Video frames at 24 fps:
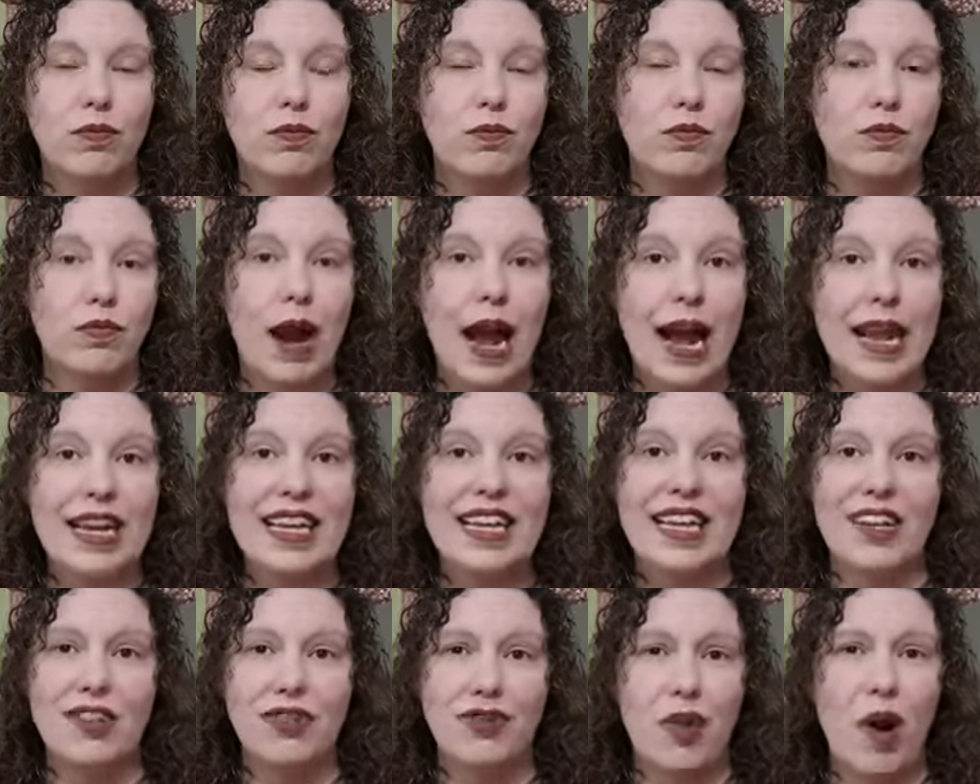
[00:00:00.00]

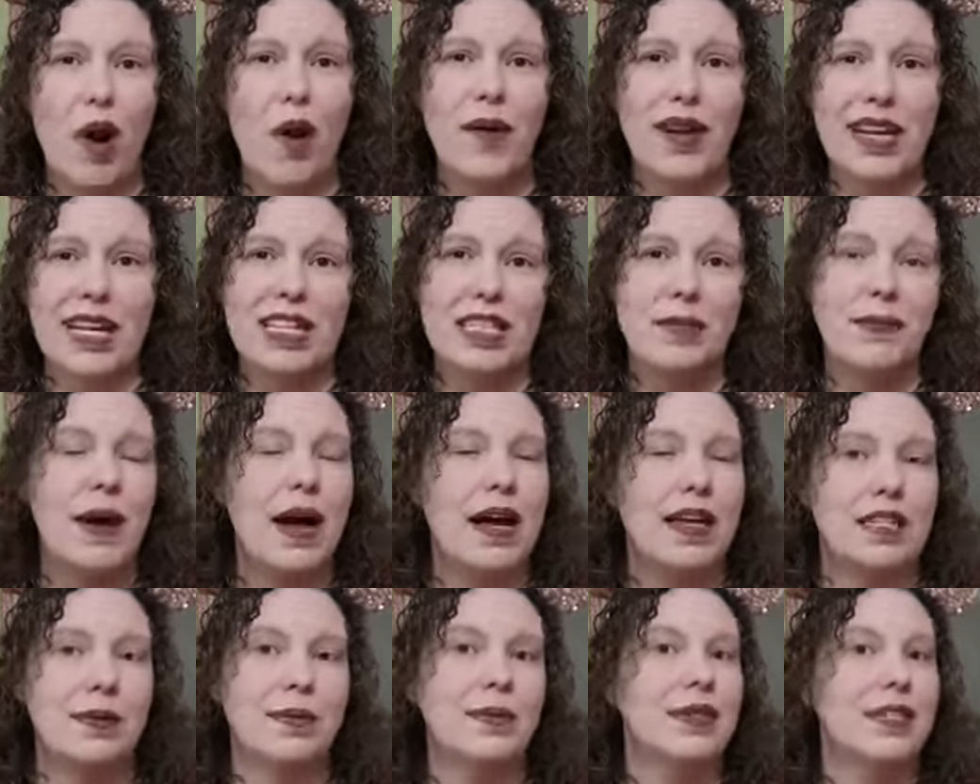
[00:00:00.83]
writing and drawing as
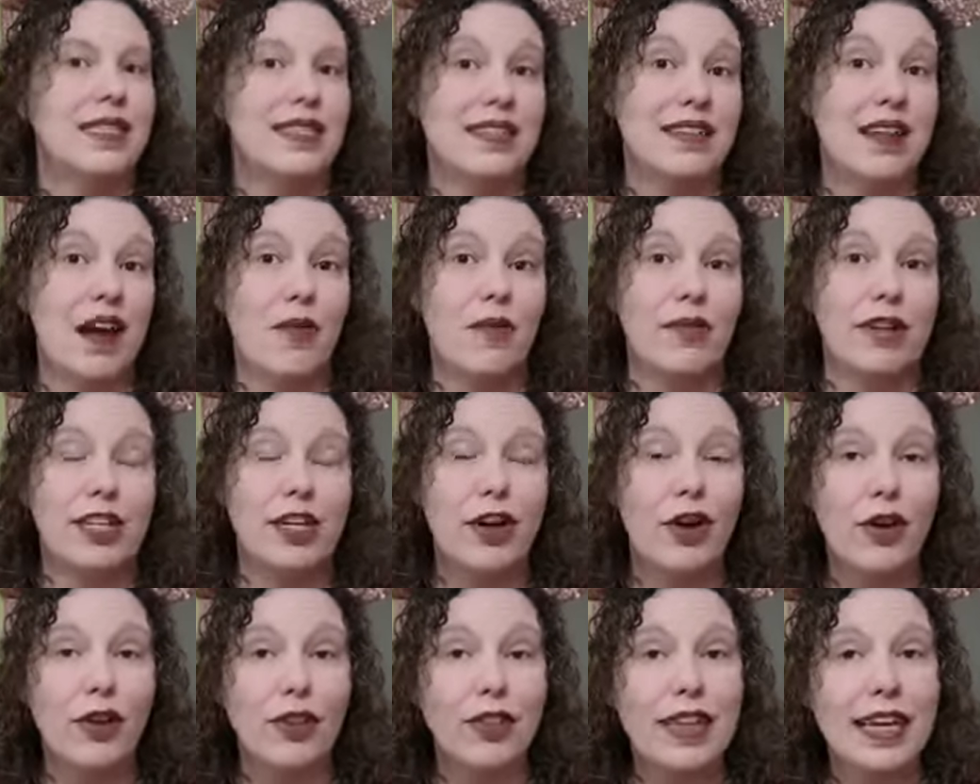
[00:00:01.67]
possible. It's not really
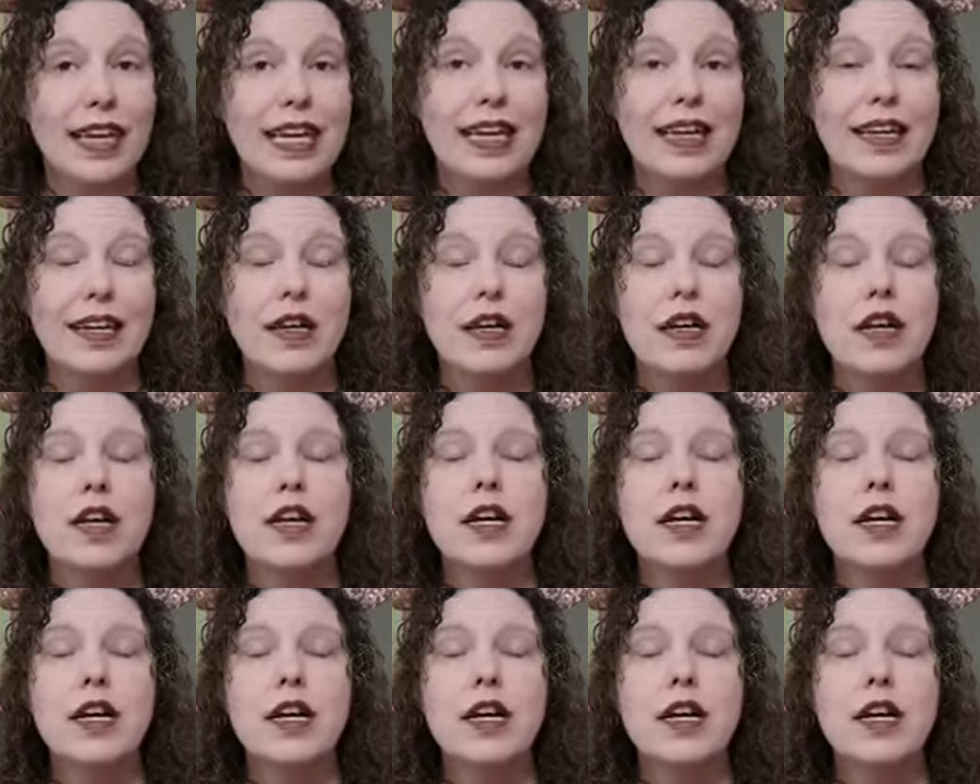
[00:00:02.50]
her thing.